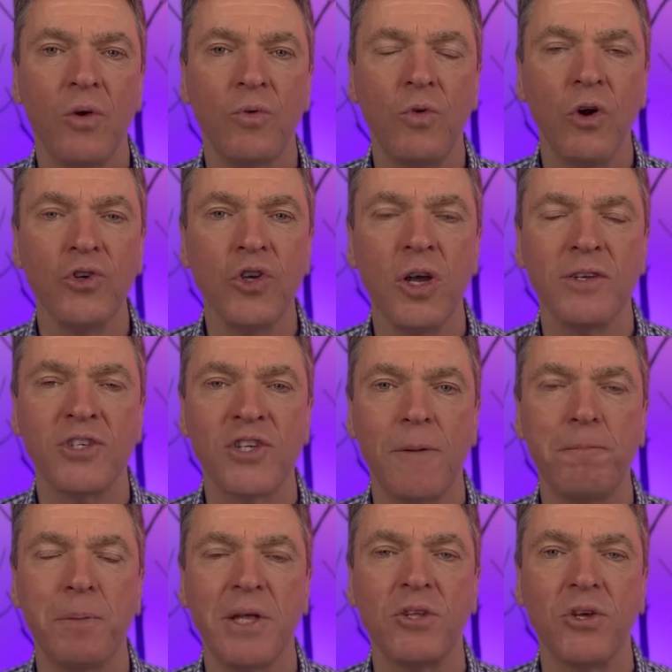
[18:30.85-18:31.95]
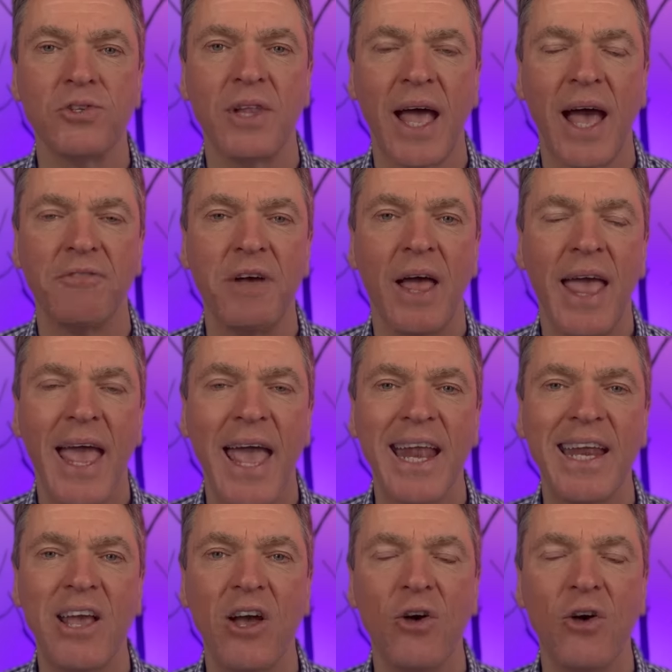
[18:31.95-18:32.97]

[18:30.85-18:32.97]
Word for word: Russia simply doesn't have any